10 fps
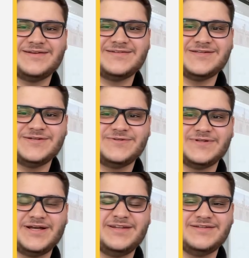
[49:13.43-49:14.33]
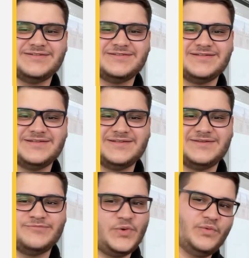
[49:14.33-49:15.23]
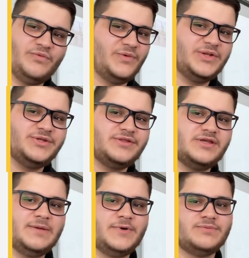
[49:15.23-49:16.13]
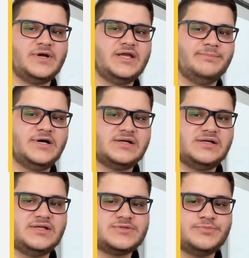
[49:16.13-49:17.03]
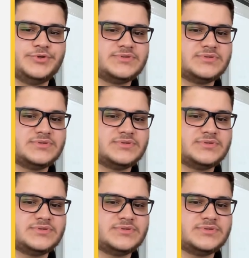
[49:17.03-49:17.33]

It's a really cool idea. What do you think about my Bara dashboards?